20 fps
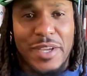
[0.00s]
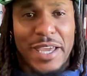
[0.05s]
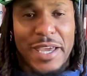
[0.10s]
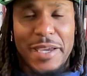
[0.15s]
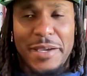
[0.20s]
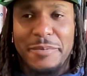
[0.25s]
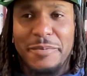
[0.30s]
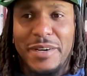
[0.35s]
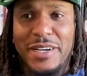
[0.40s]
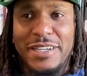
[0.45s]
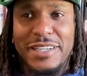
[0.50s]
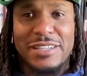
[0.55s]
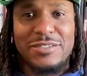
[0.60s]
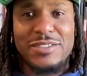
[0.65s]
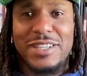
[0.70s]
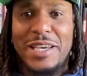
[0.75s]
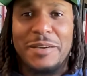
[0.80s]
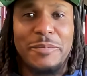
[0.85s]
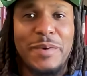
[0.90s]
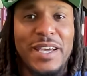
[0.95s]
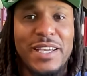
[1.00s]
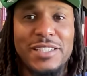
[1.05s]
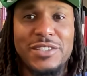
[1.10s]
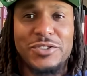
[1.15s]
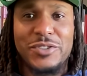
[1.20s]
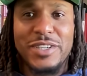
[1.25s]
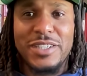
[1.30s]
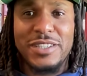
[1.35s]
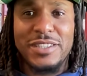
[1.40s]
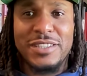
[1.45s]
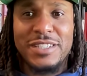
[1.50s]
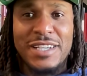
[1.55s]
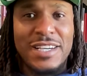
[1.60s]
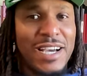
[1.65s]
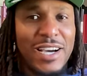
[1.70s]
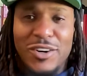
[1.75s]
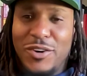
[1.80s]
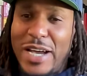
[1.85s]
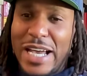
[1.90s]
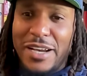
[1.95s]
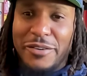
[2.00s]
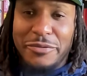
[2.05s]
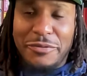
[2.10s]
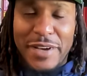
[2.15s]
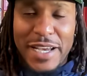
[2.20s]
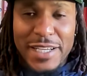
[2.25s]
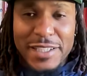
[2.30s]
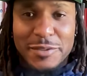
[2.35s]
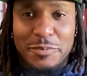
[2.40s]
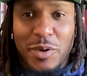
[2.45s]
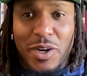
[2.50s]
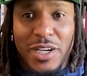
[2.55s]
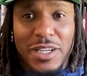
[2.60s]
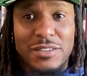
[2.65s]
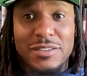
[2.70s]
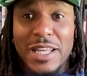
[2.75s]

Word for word: game. Uh, I was like, man, Trell, I don't have fastball.